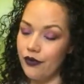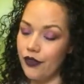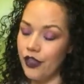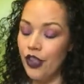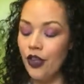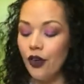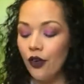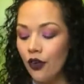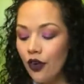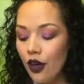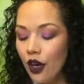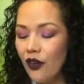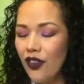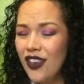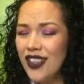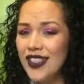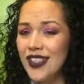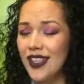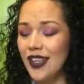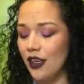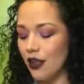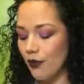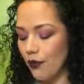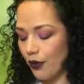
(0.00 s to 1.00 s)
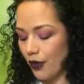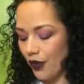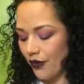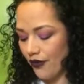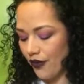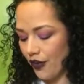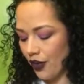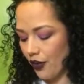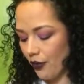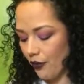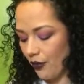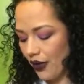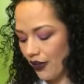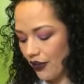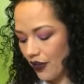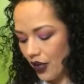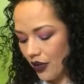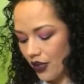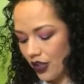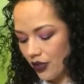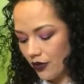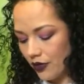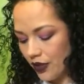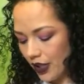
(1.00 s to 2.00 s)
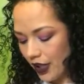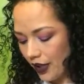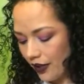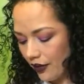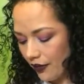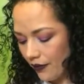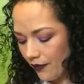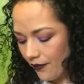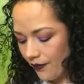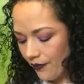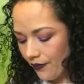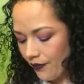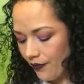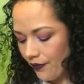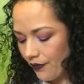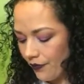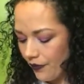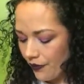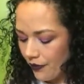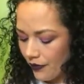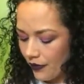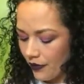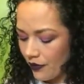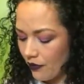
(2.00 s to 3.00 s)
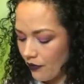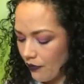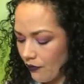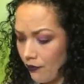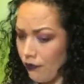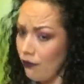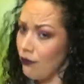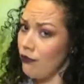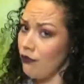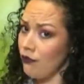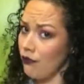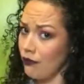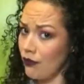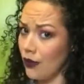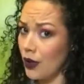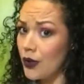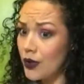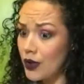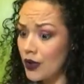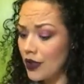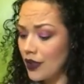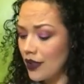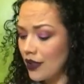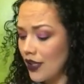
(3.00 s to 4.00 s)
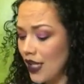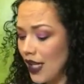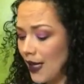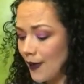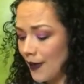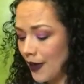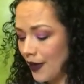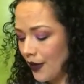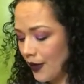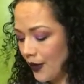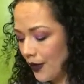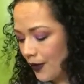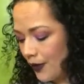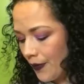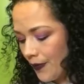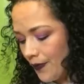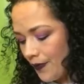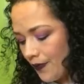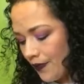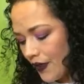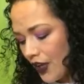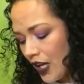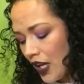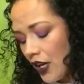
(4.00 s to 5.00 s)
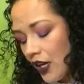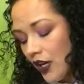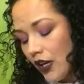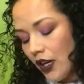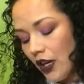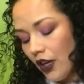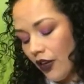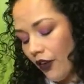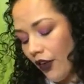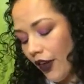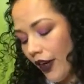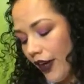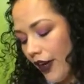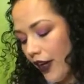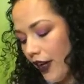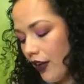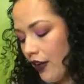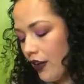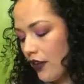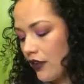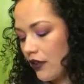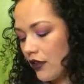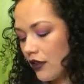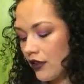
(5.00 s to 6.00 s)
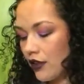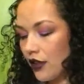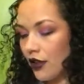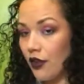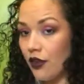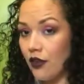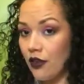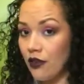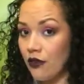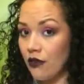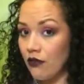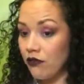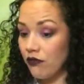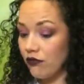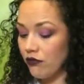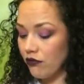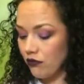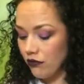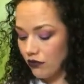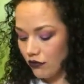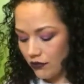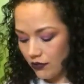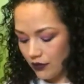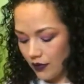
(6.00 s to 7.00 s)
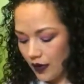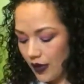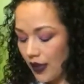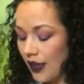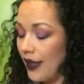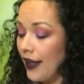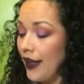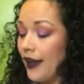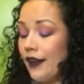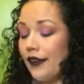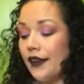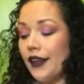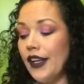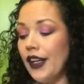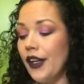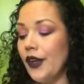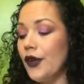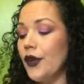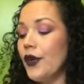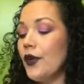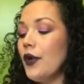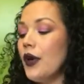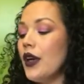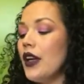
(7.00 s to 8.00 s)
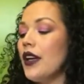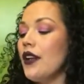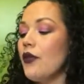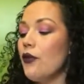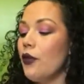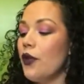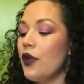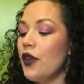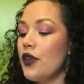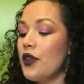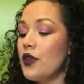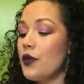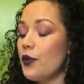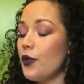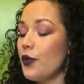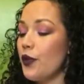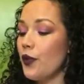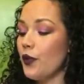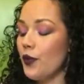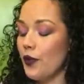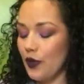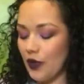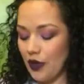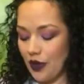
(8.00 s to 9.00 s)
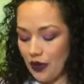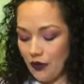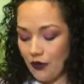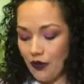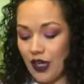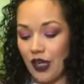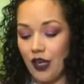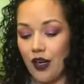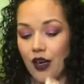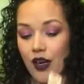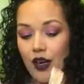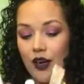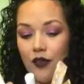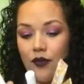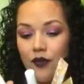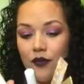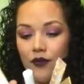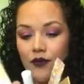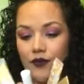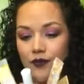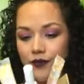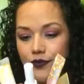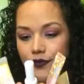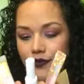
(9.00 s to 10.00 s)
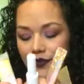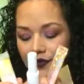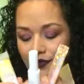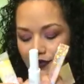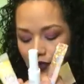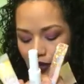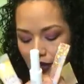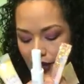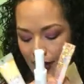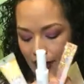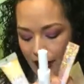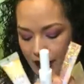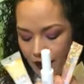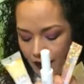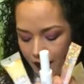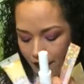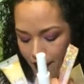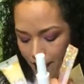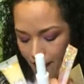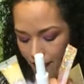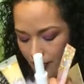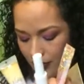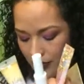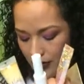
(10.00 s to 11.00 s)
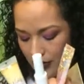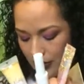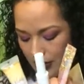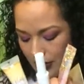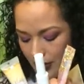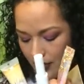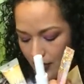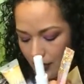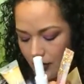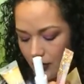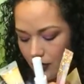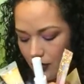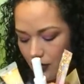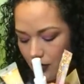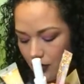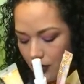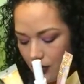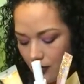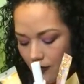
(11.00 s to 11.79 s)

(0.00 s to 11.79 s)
you don't always get a perfume. I thought you did. Most of the time you do. Okay, so anywho, we got 5, 6.